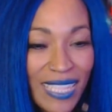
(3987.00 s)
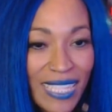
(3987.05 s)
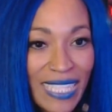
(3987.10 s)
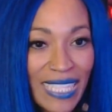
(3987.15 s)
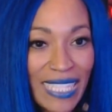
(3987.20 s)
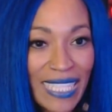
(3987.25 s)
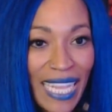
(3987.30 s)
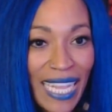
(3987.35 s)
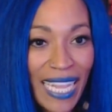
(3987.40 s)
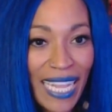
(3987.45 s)

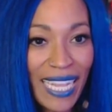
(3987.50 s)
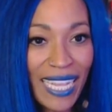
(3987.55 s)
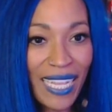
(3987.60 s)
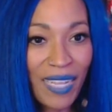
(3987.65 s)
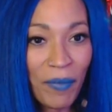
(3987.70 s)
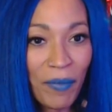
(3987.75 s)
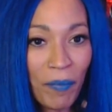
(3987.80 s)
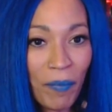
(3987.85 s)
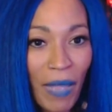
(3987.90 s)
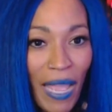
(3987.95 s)

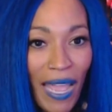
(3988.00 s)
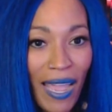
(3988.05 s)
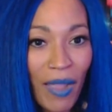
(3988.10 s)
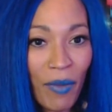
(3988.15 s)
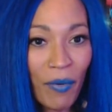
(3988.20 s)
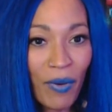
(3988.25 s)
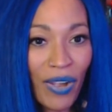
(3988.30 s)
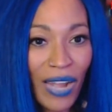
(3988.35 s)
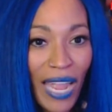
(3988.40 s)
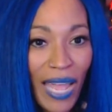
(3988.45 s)
Damn,
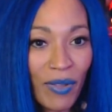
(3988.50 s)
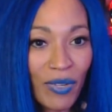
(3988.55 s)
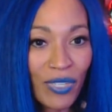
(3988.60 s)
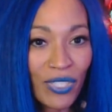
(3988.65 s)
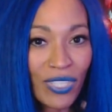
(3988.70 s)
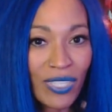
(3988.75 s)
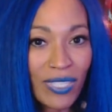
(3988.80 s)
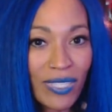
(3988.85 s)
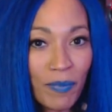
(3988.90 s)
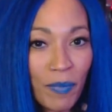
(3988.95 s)
power
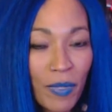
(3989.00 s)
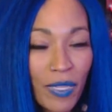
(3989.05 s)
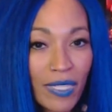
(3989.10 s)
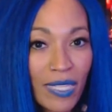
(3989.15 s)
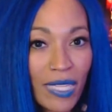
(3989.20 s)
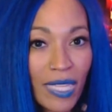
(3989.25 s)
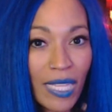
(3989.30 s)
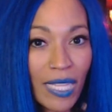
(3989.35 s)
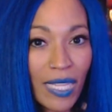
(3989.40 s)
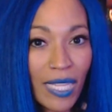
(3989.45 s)
outages because of
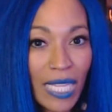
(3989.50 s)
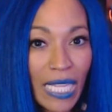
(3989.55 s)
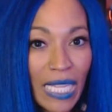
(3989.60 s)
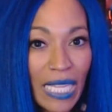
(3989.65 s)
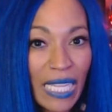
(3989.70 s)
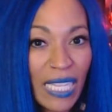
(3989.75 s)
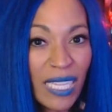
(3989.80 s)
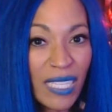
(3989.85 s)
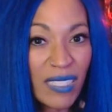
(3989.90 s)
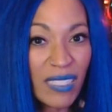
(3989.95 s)
the
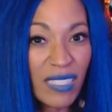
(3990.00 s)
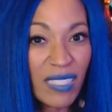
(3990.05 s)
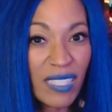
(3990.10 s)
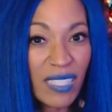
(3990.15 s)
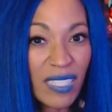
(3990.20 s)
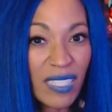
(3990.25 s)
heat.